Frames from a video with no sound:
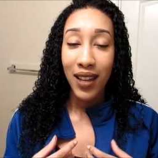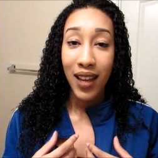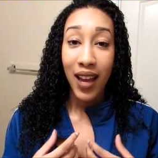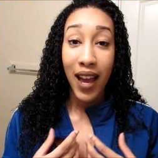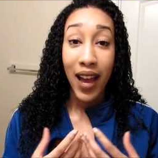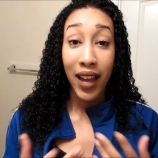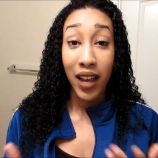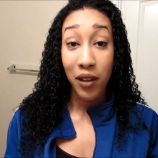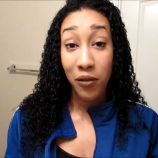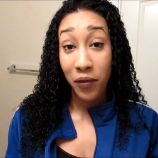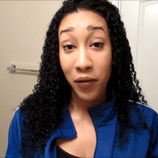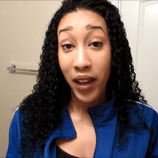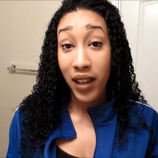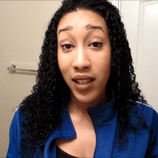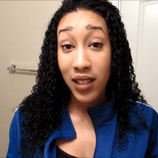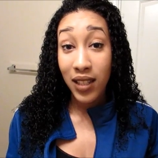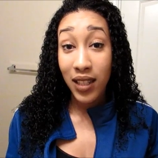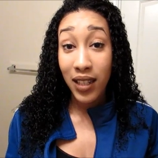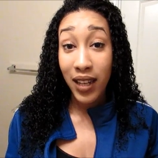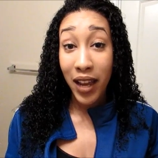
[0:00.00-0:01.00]
I got
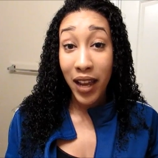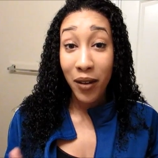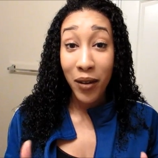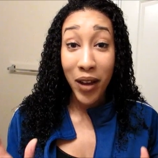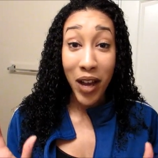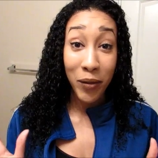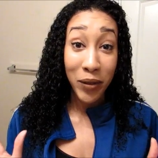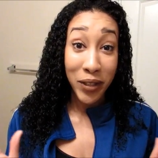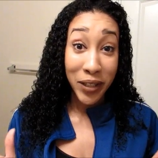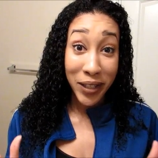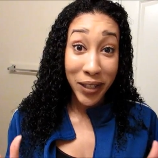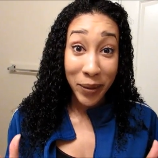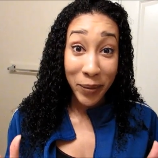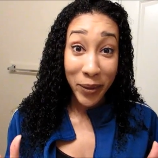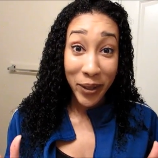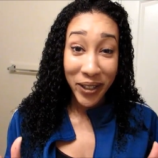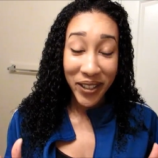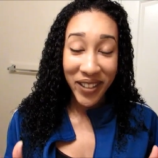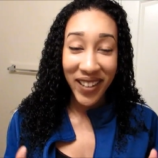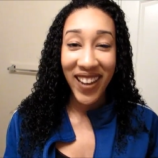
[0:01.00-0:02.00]
fancy now, I have a
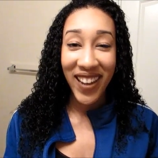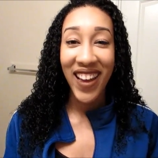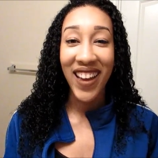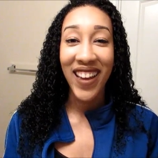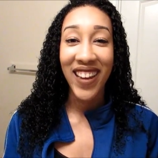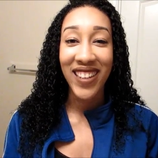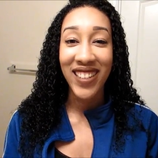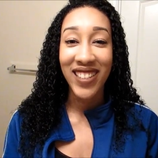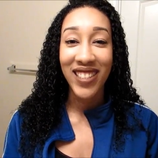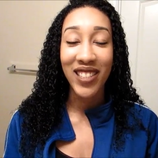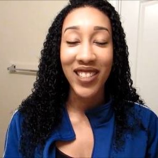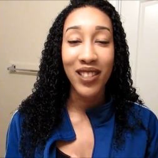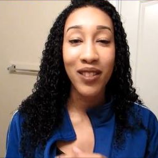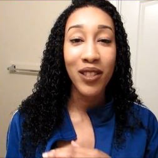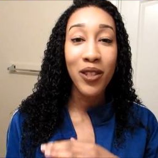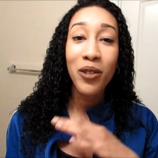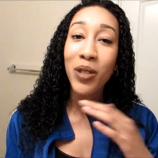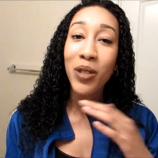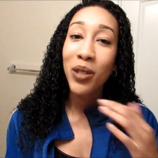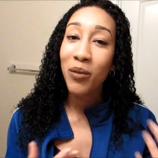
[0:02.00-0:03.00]
steamer. I
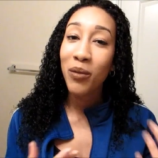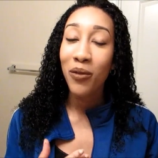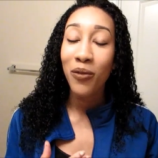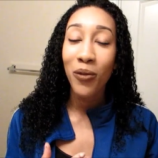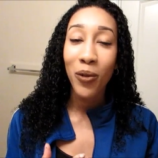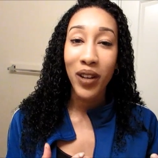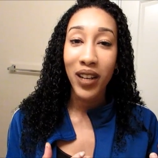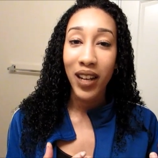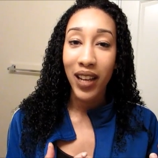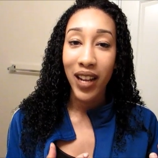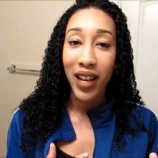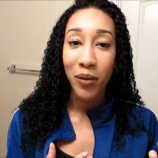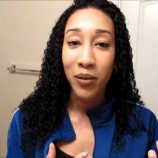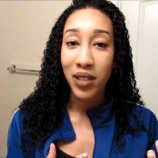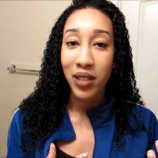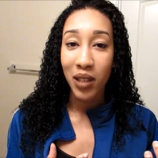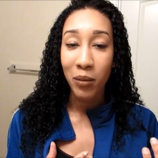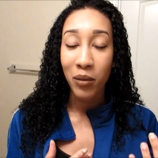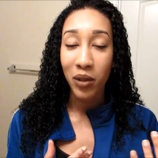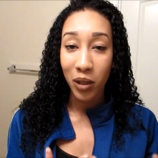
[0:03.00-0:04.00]
used to before not have a
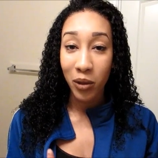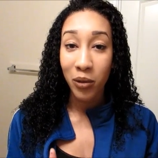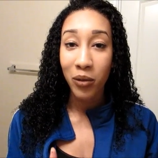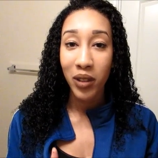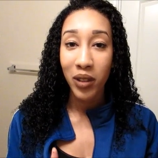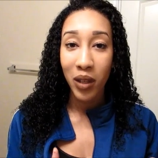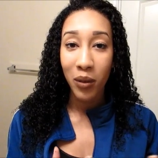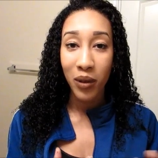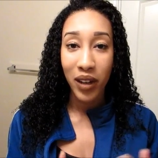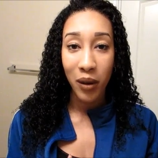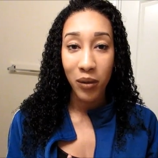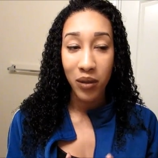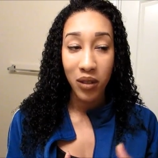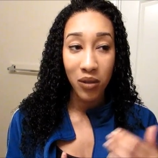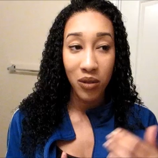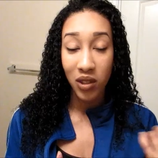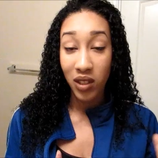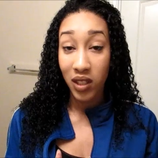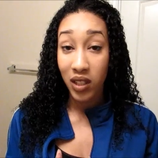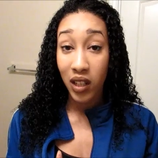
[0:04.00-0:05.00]
steamer. Literally what I would do
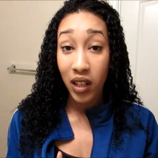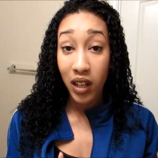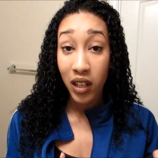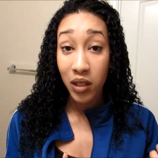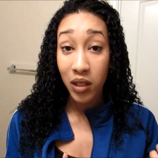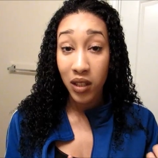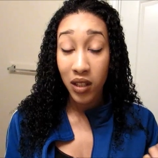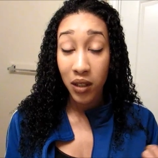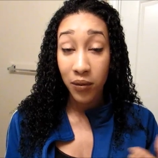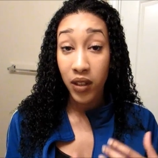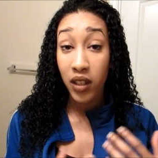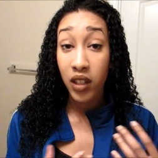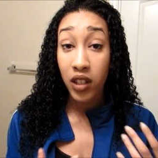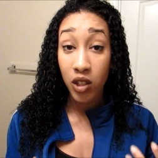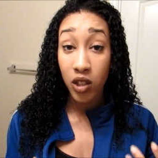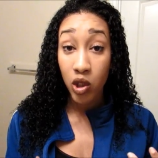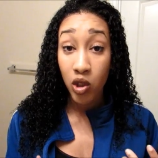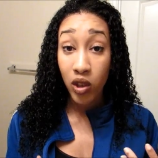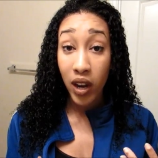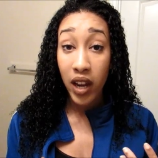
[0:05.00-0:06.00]
is just sit underneath a
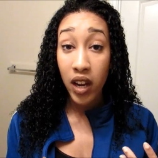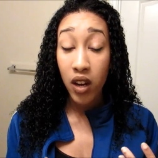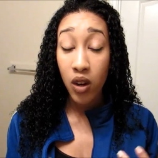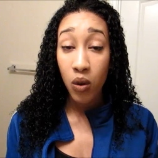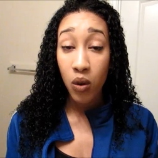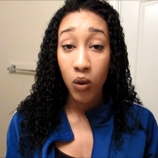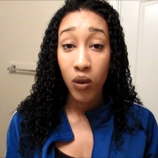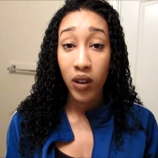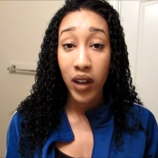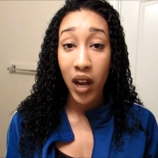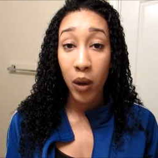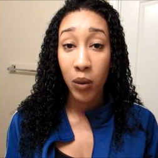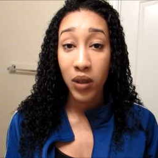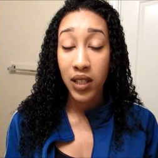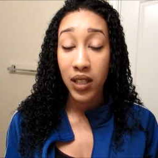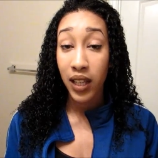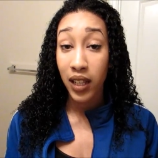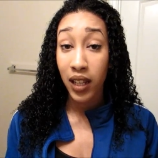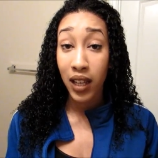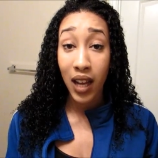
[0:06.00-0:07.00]
hooded dryer, or I would
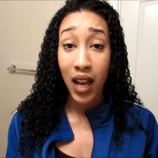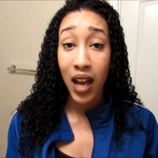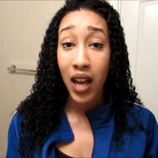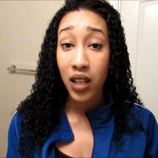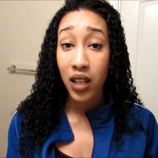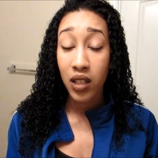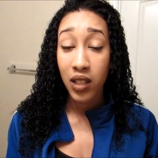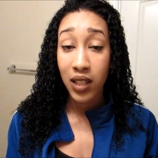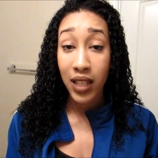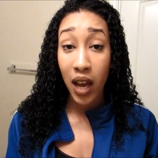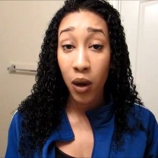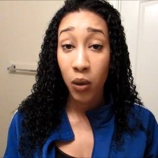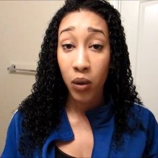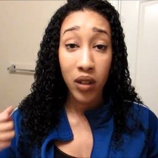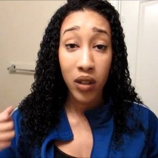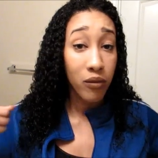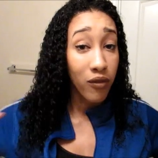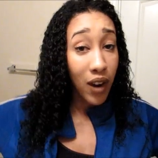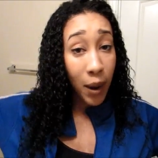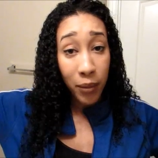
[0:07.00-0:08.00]
take like a hot towel
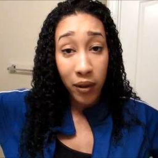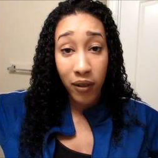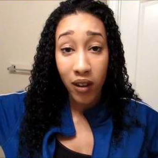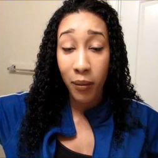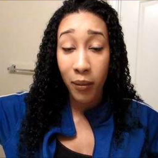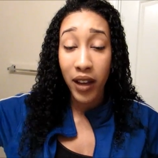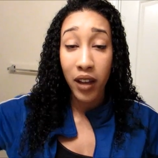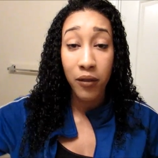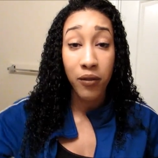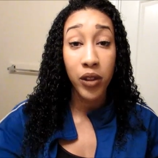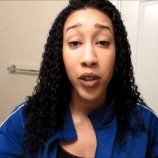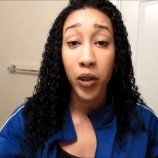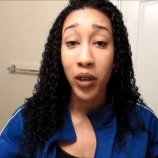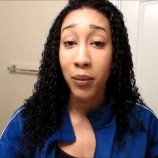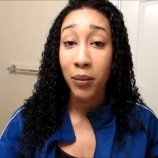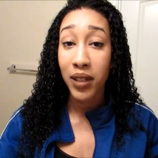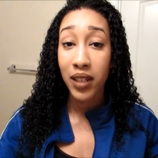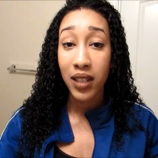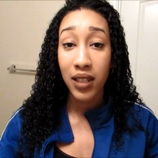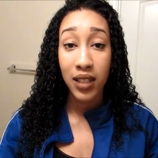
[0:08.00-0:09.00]
and wrap it around my head for 30
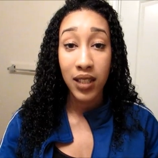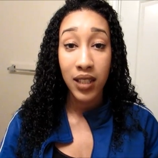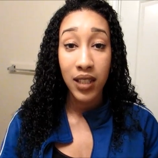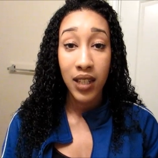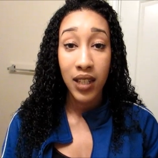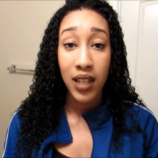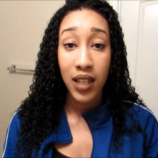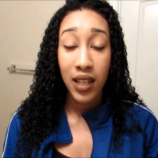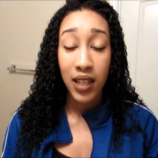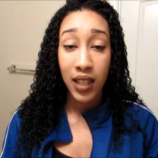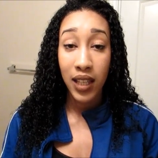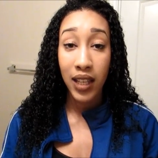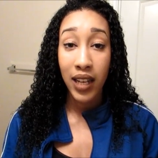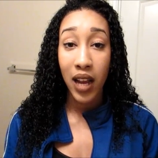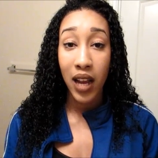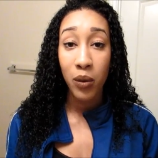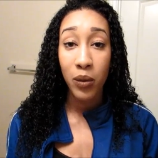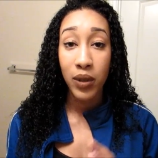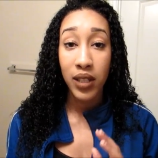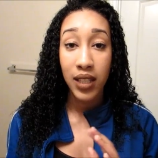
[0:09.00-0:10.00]
minutes. Then
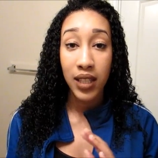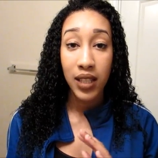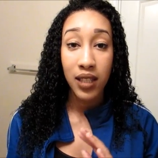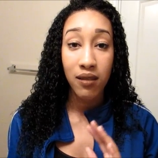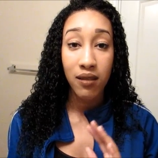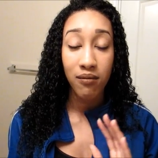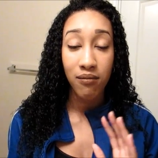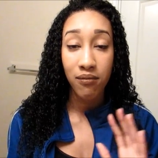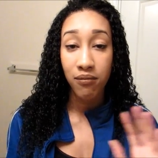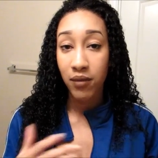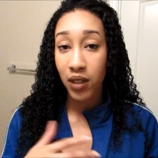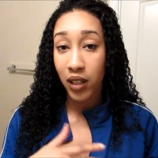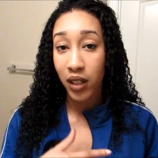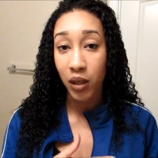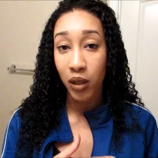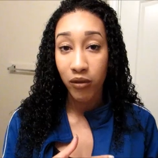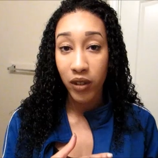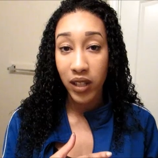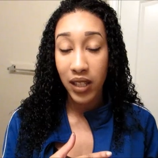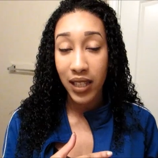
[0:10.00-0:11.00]
I would,
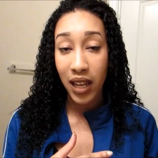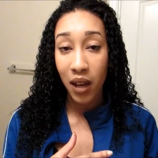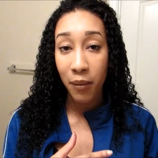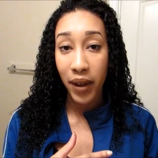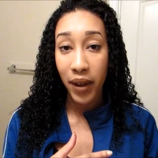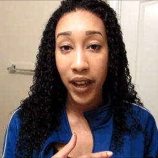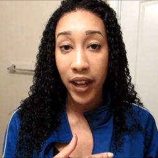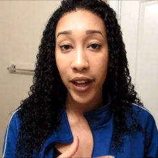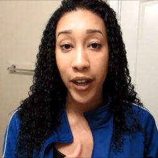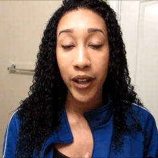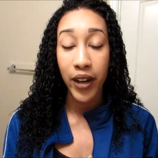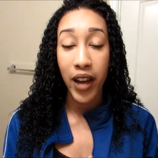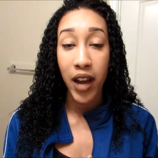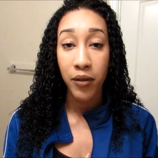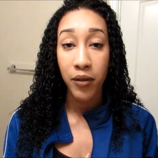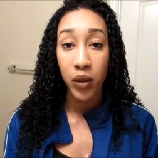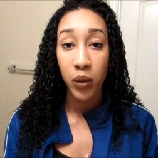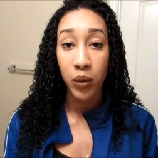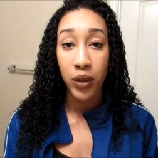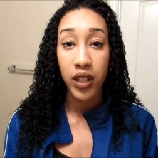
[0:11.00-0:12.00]
rinse out my hair
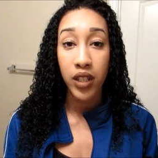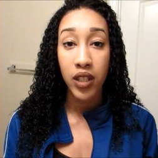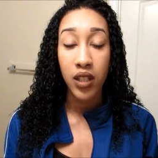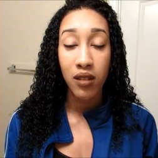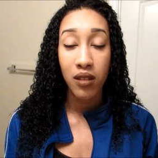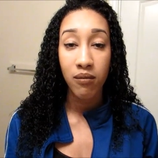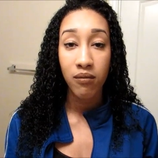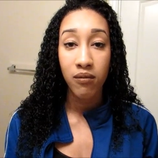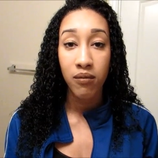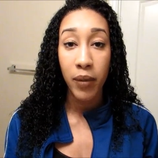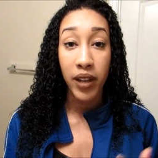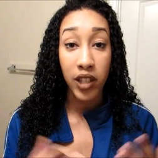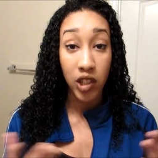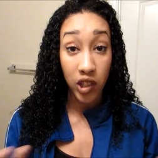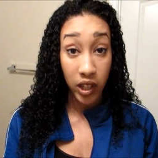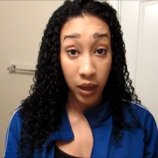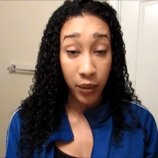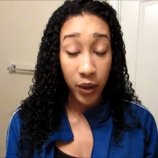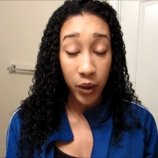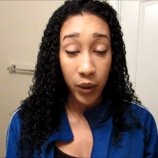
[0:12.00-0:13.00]
afterwards by
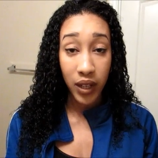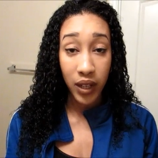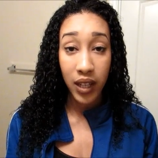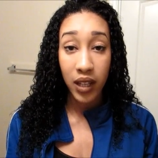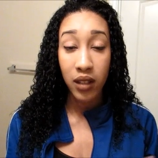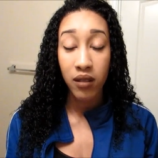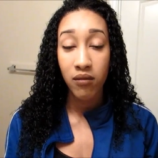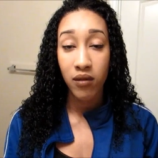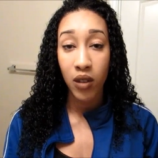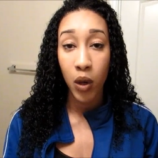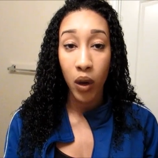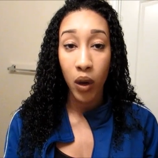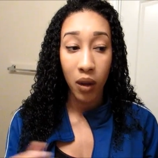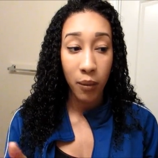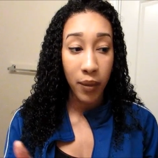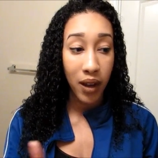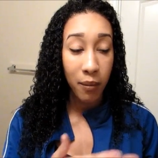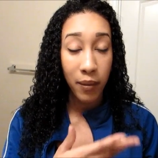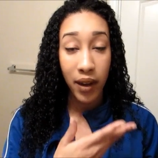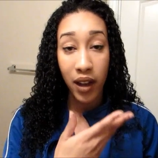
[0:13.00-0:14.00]
shampooing it and going
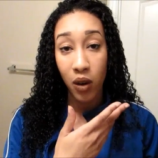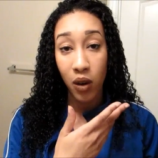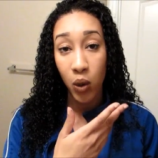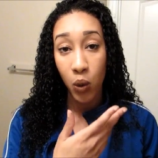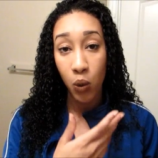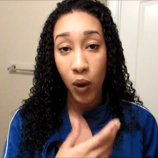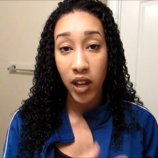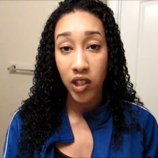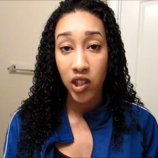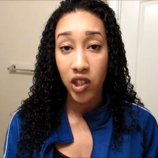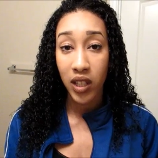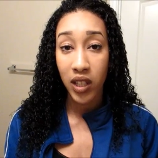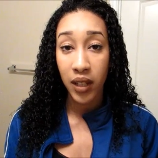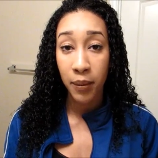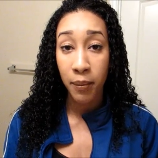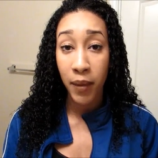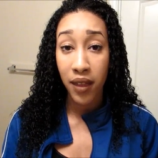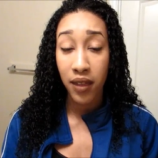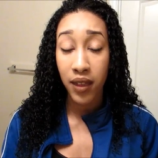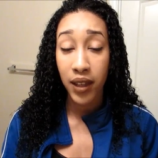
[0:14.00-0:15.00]
about my whole
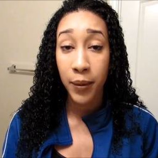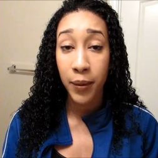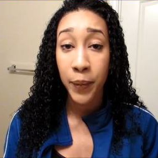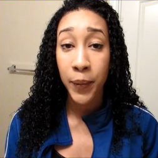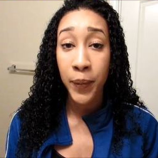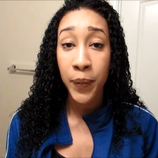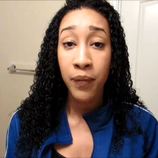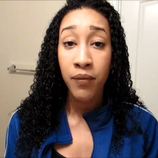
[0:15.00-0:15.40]
washing method.